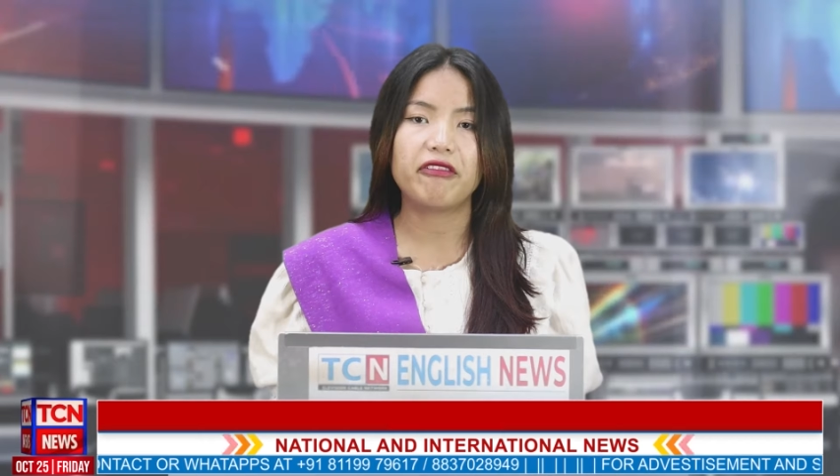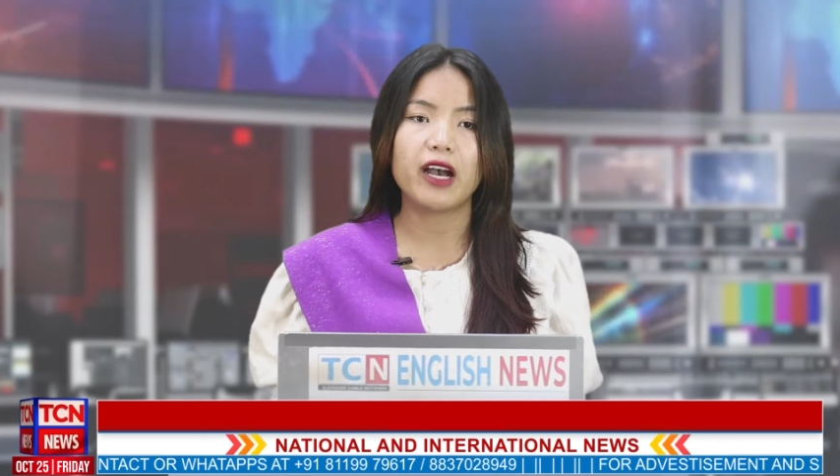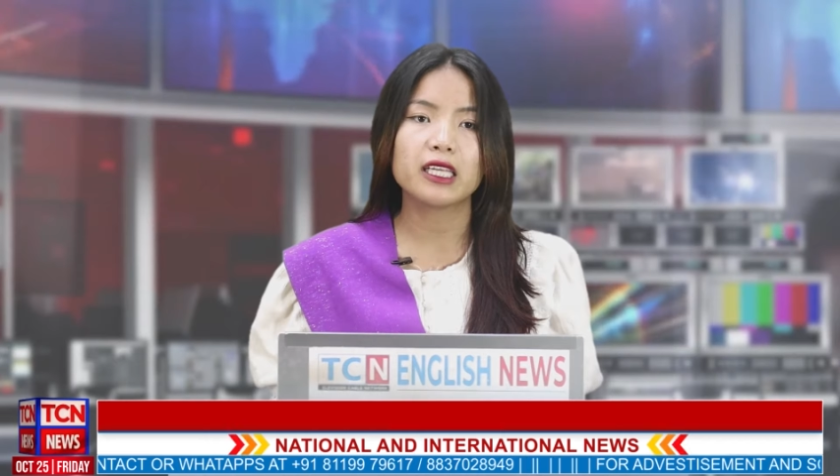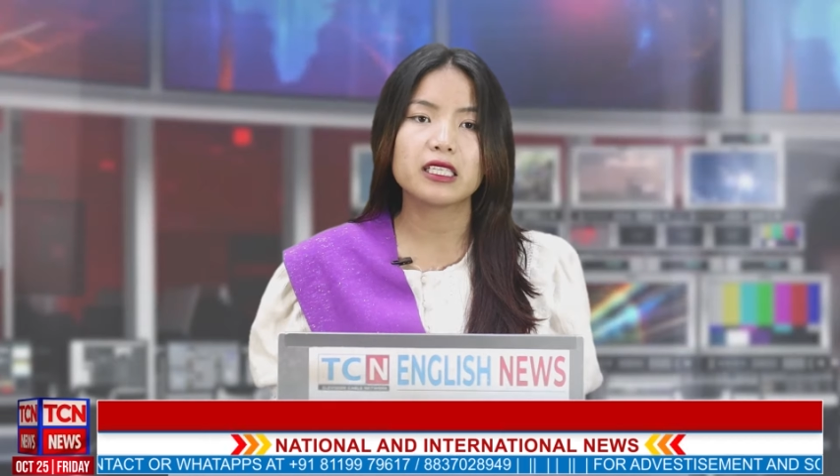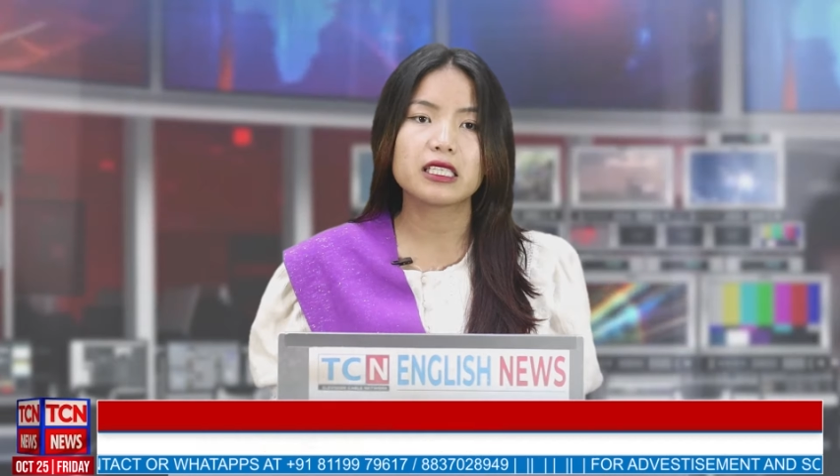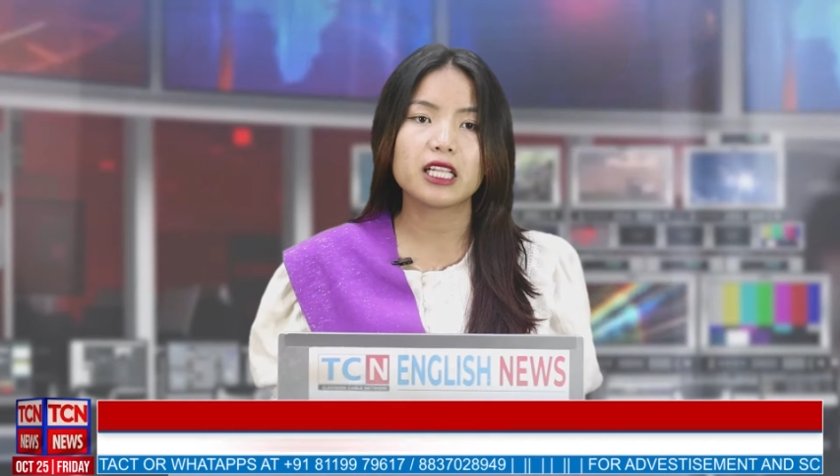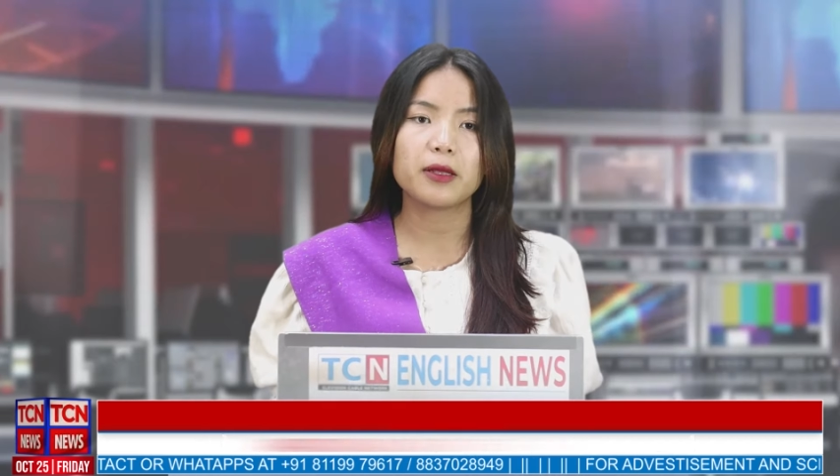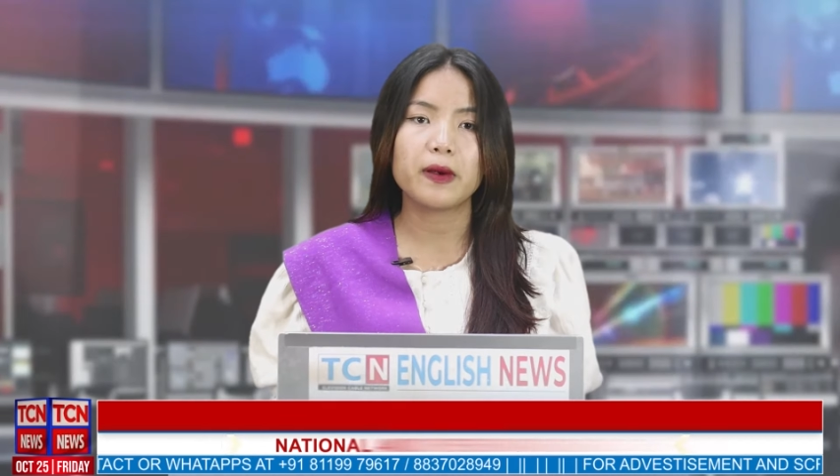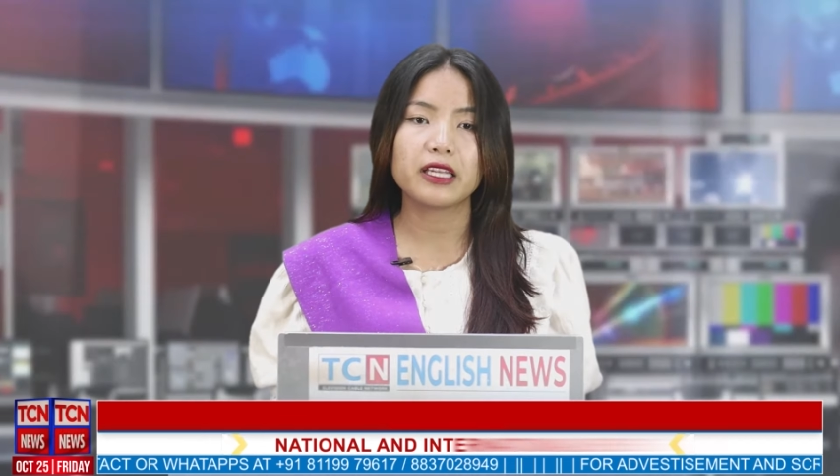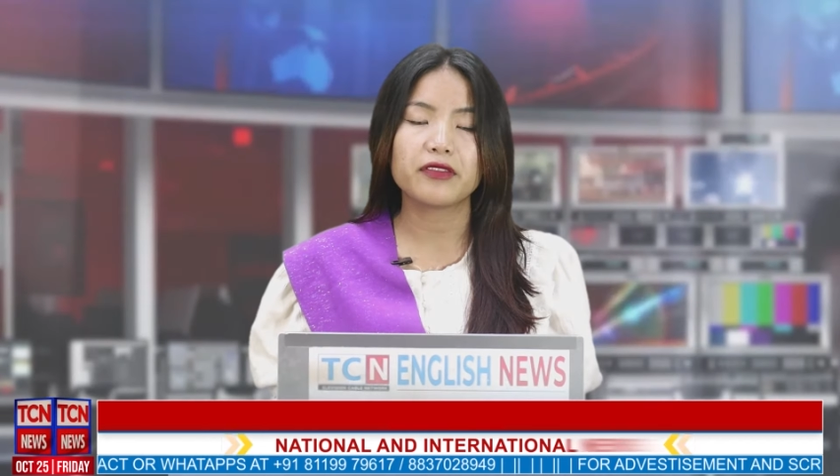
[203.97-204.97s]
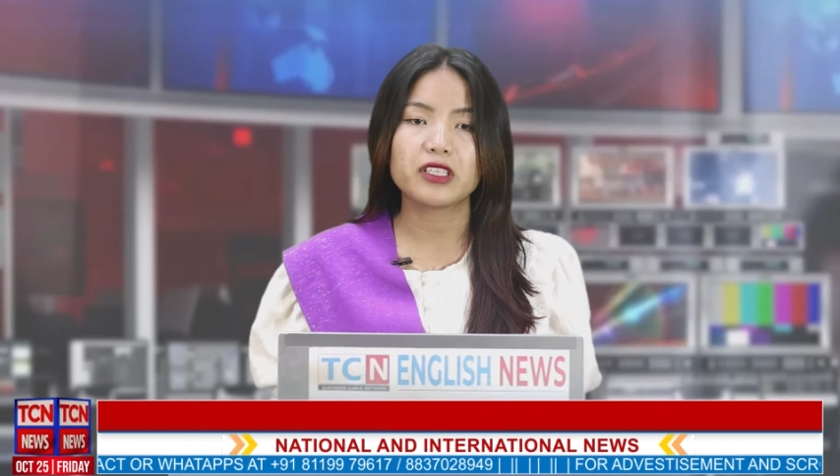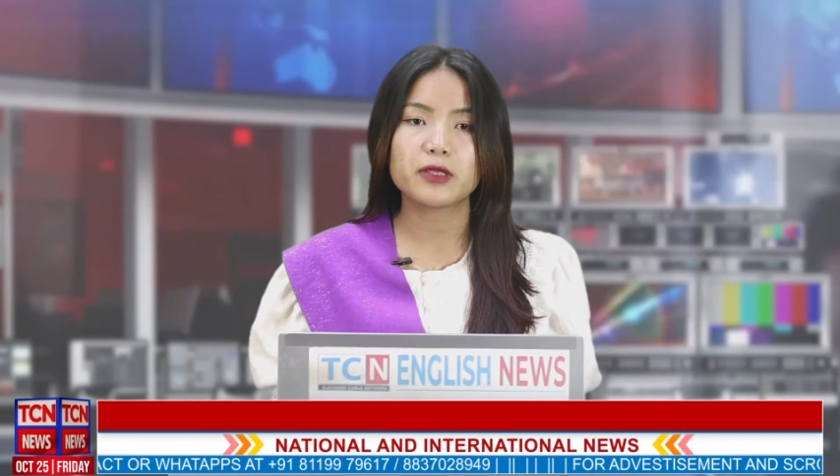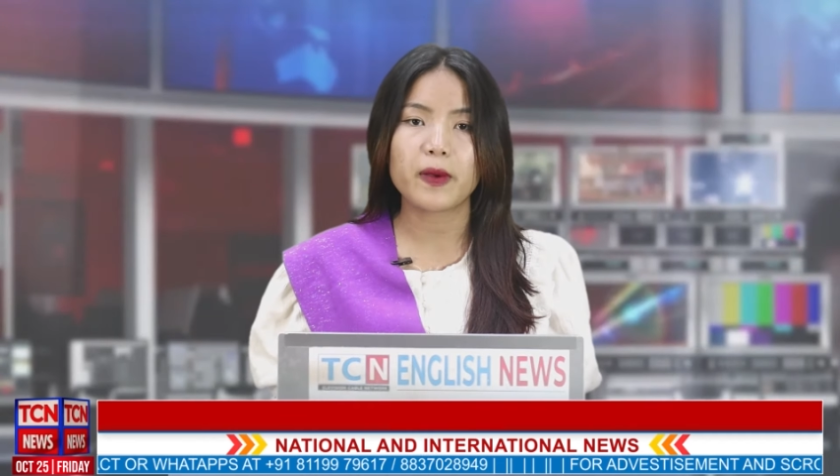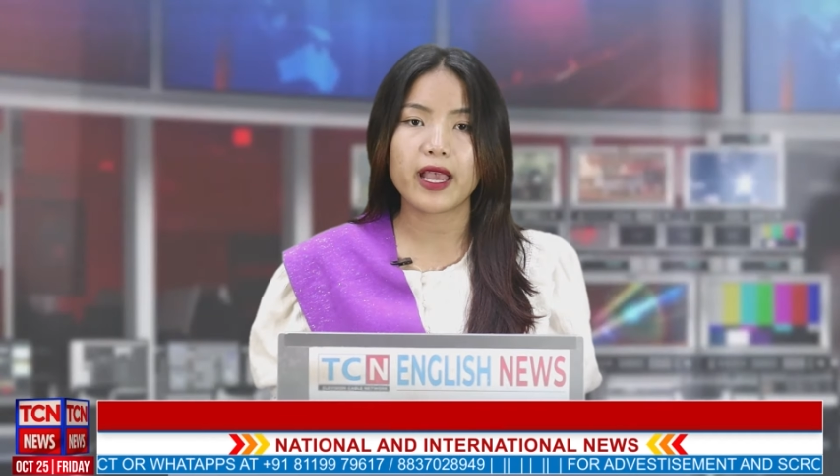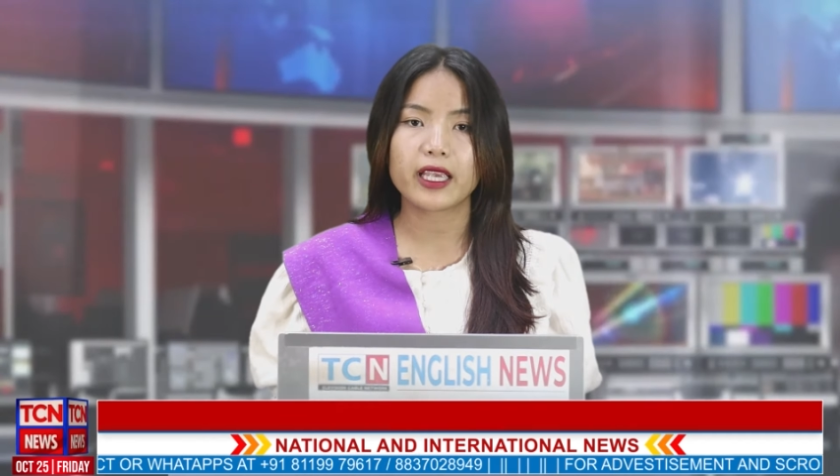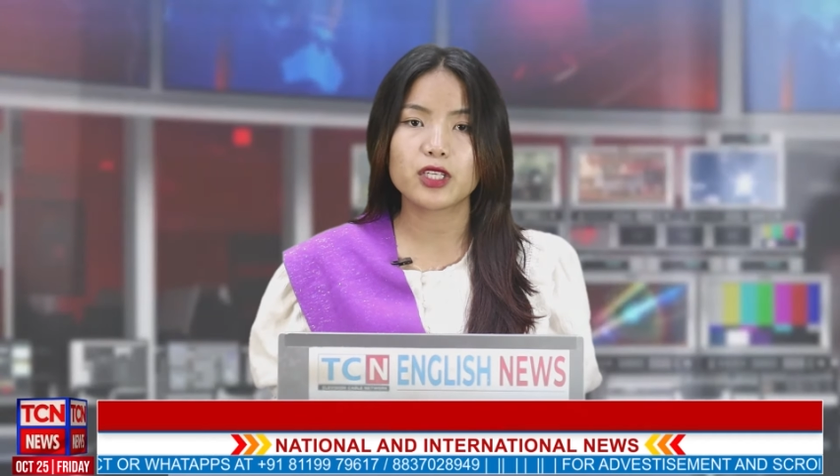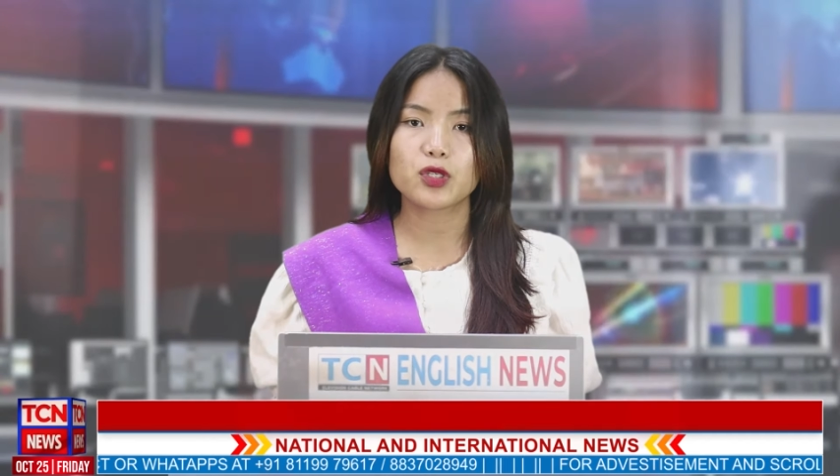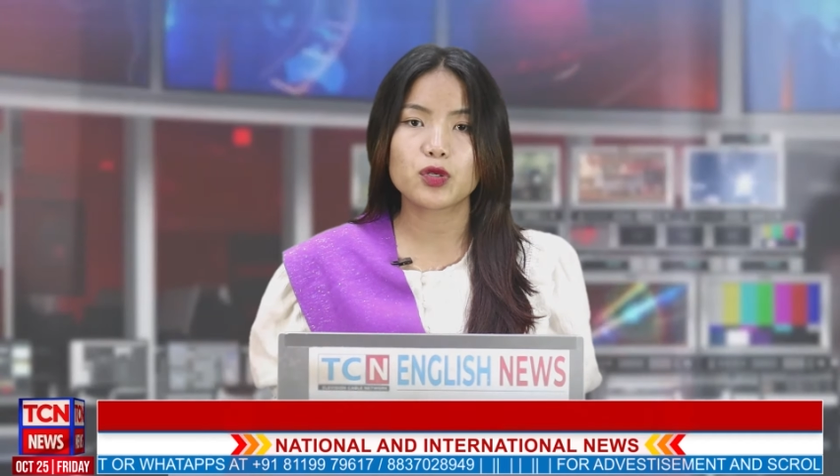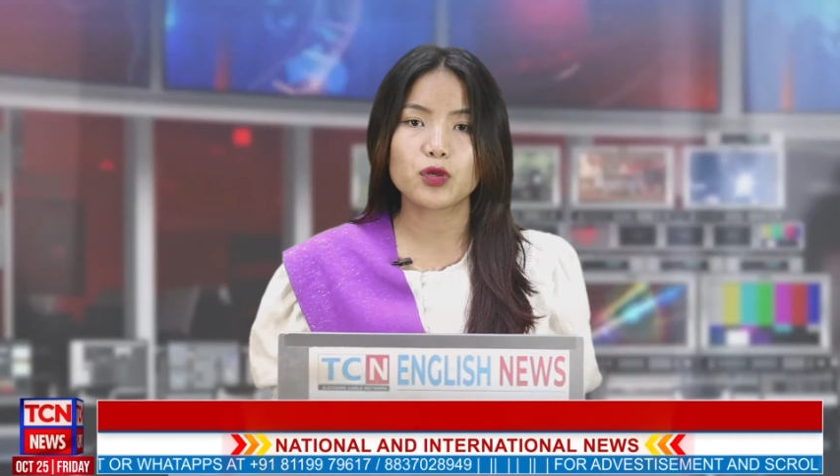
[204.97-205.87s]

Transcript: financial benefits package